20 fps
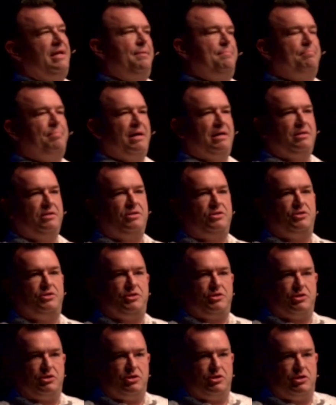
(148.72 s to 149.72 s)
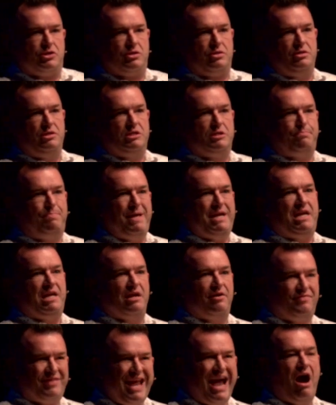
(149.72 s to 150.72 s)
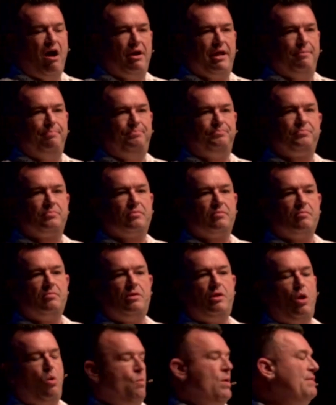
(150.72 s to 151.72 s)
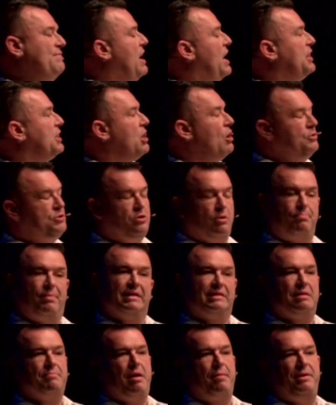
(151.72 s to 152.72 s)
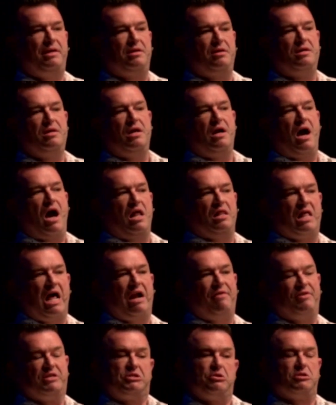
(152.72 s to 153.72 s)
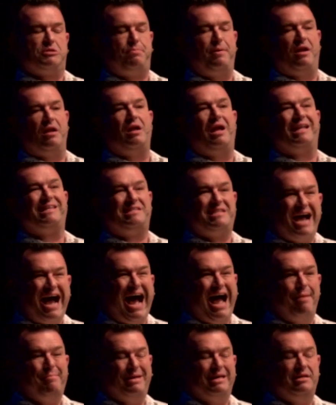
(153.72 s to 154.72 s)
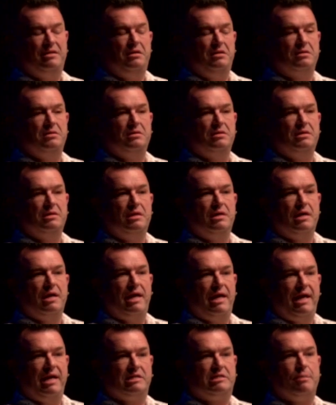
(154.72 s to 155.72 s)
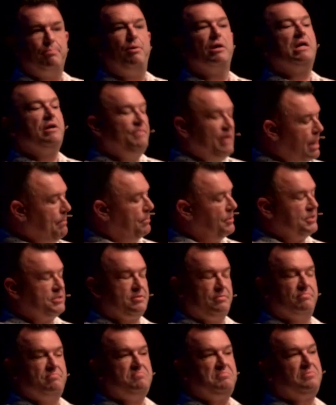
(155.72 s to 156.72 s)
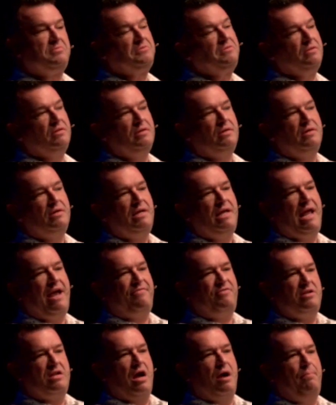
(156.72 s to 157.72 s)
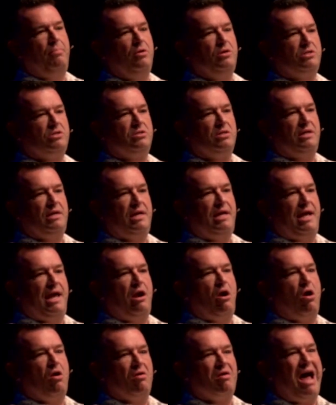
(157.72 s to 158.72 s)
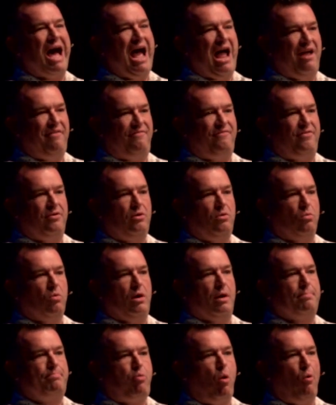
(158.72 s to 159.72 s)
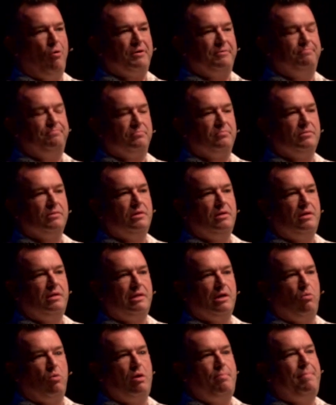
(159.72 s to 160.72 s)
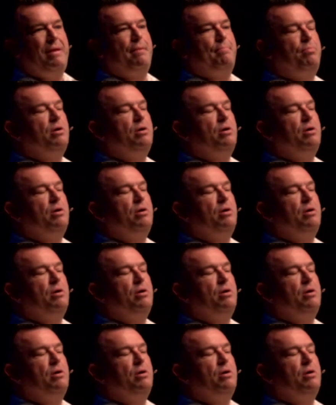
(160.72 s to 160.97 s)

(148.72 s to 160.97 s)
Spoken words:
But speaking of counting, we've got to go to a book that maybe a lot of us don't spend a lot of time in. It's the book of Numbers. If numbers in our life weren't important, there wouldn't be a